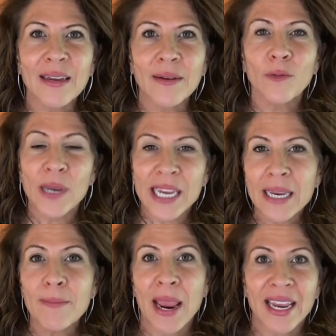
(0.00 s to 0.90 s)
we
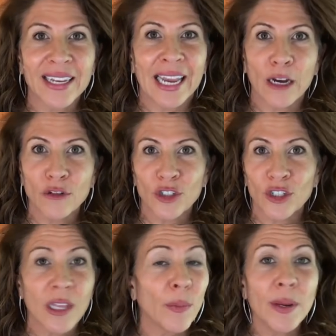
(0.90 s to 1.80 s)
may encounter
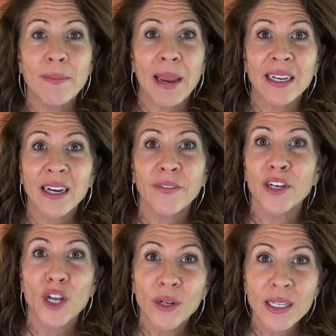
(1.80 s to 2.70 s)
that we may not even
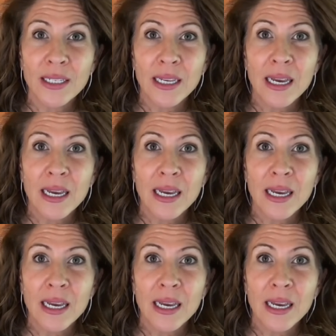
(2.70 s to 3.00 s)
notice,